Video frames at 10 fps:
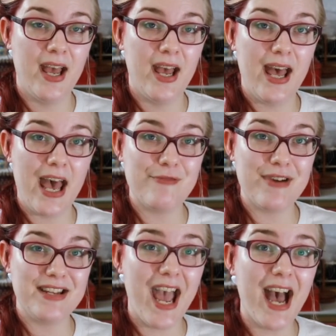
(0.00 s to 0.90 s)
and
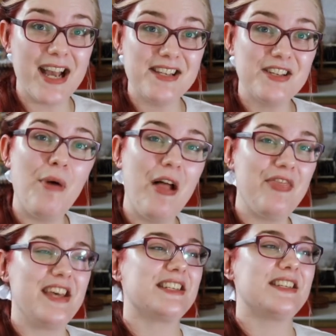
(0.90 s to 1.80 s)
went, yeah, I still want
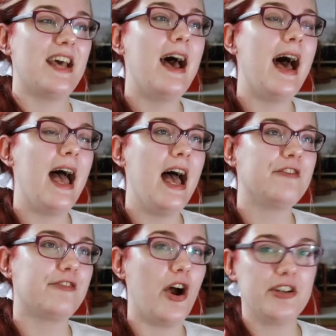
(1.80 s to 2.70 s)
this, and
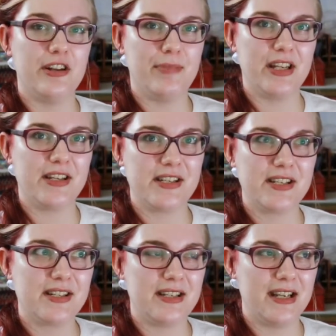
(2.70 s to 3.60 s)
frogged it
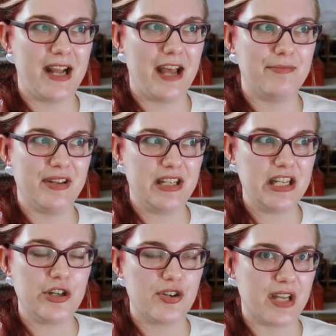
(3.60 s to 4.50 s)
because it had been
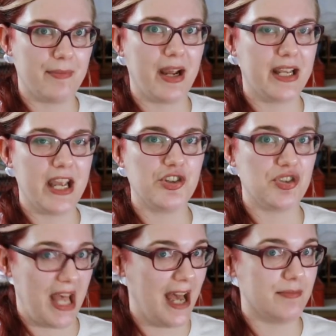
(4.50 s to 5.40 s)
years and my gauge is
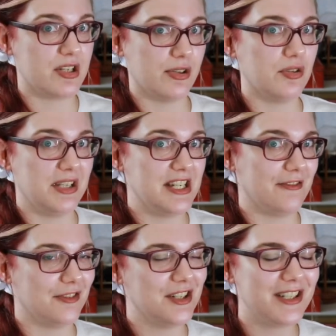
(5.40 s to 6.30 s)
absolutely different.